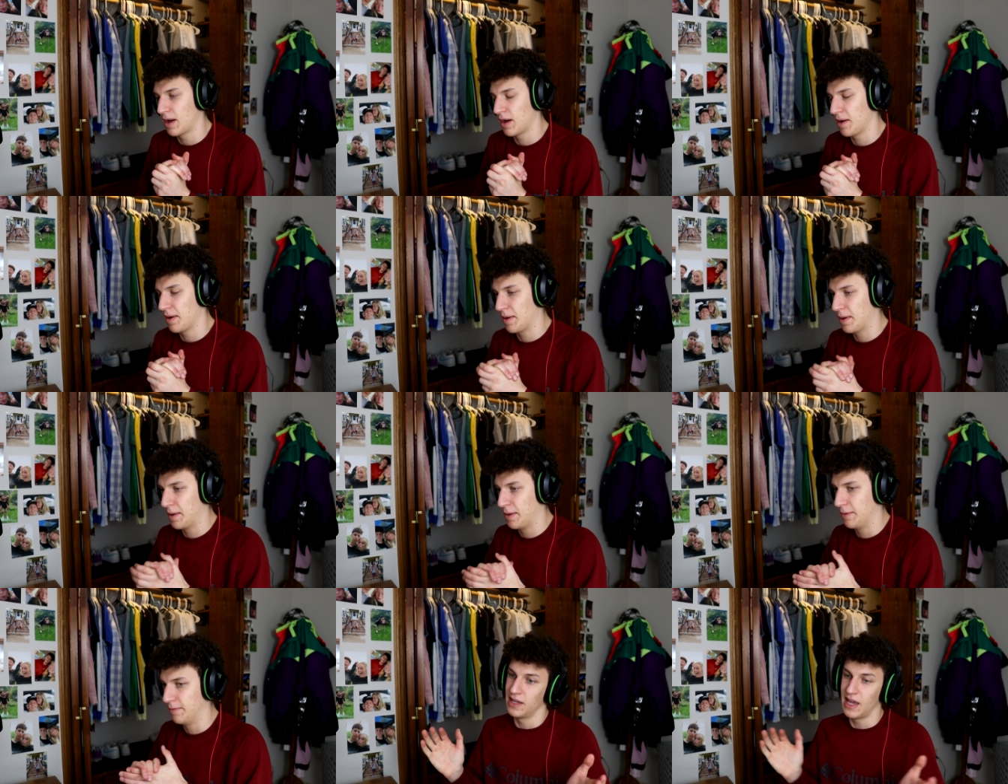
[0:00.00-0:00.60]

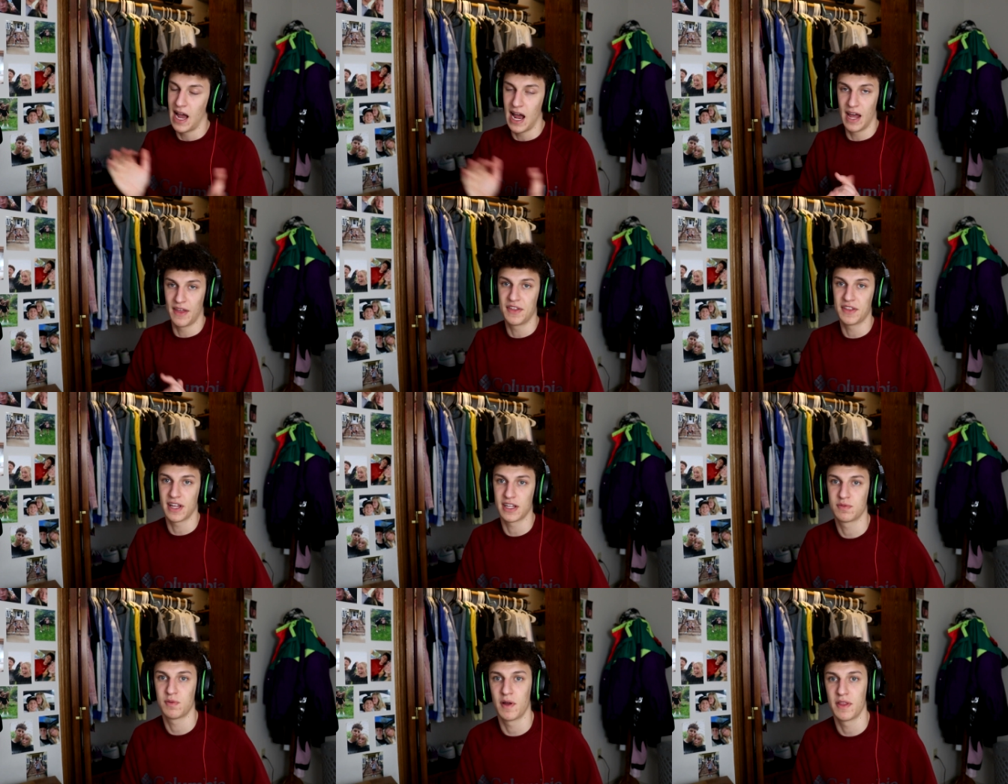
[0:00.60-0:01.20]
Um, yeah, I think
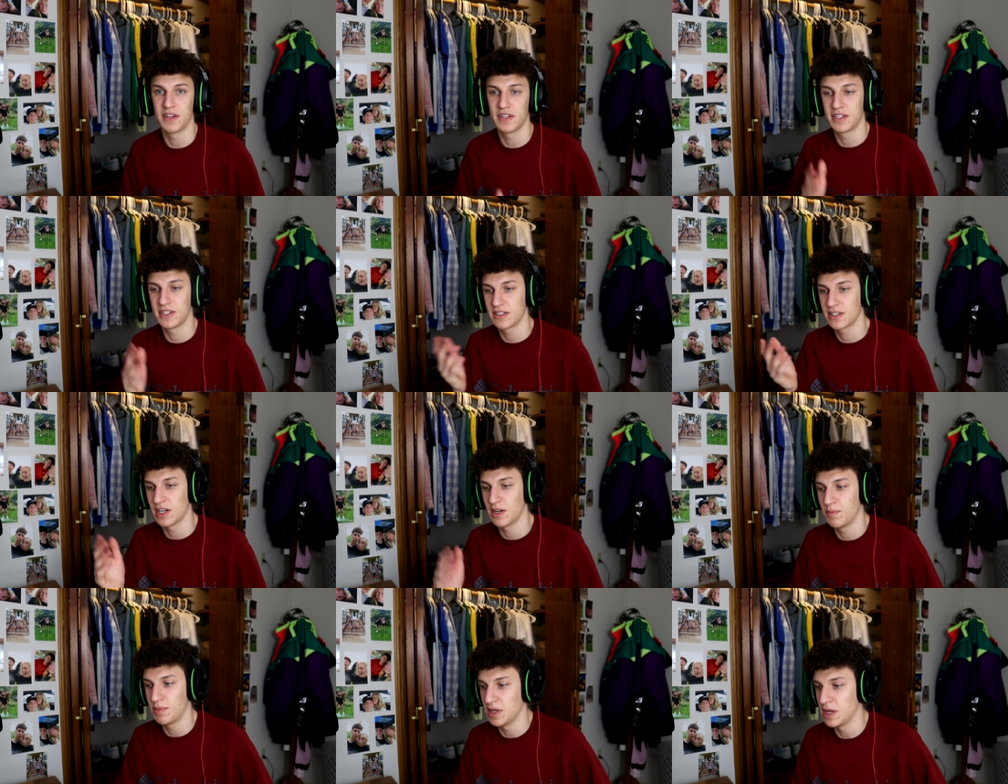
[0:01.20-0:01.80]
that's what this is
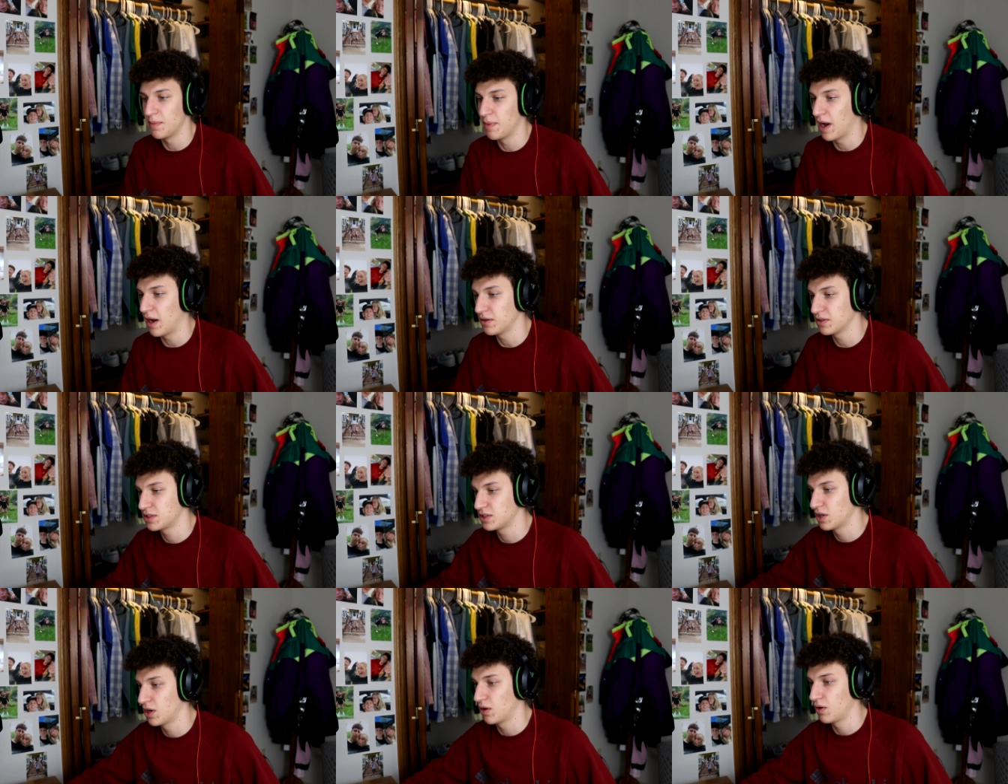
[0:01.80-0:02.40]
going to be
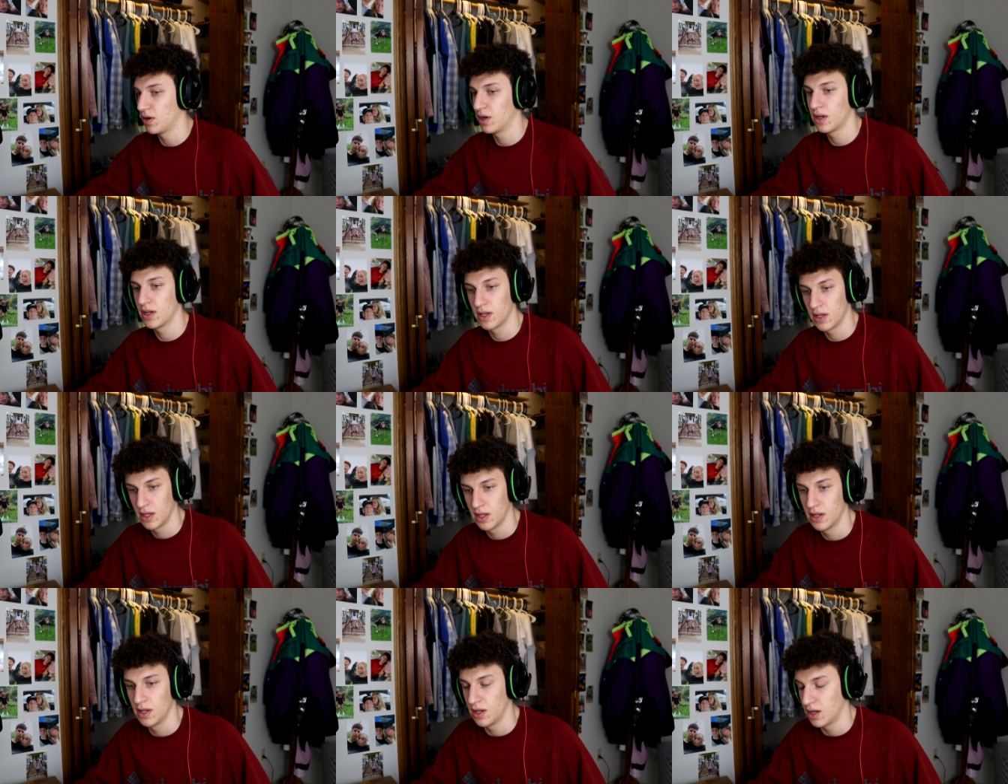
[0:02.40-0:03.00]
about. So,
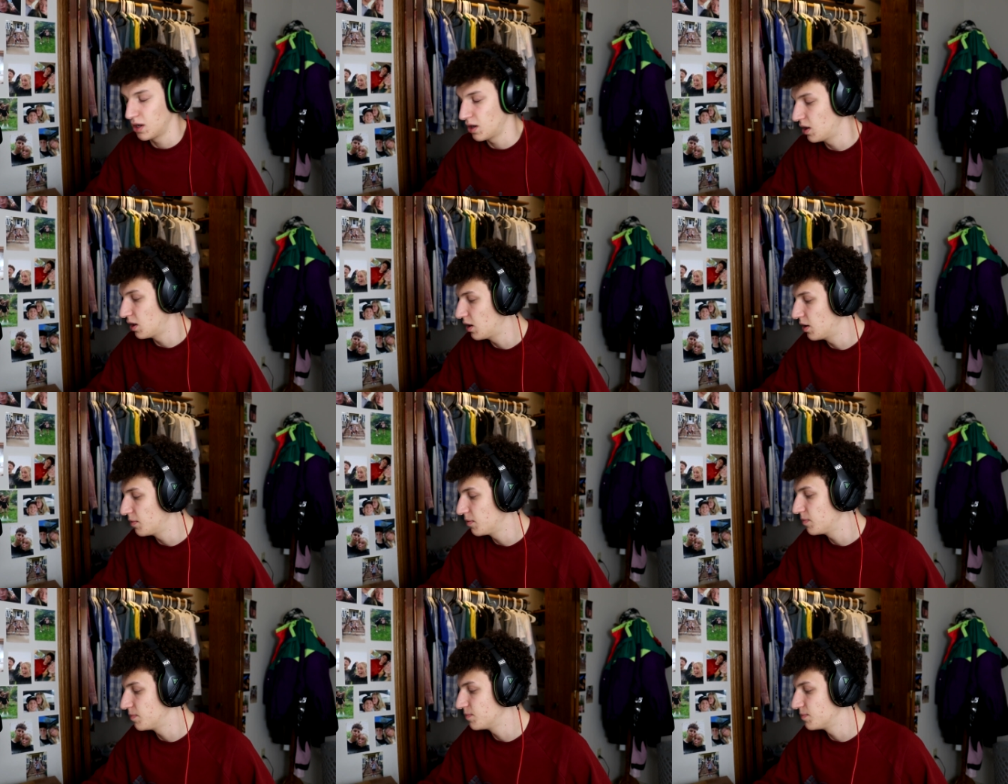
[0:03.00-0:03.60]

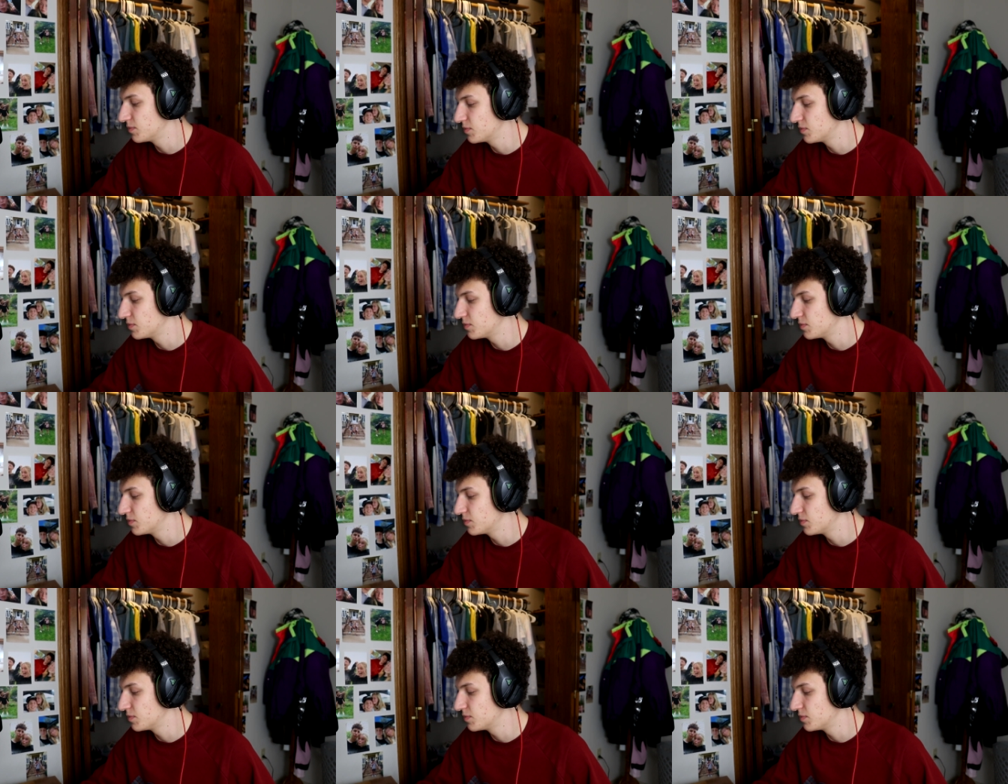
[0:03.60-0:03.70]
um,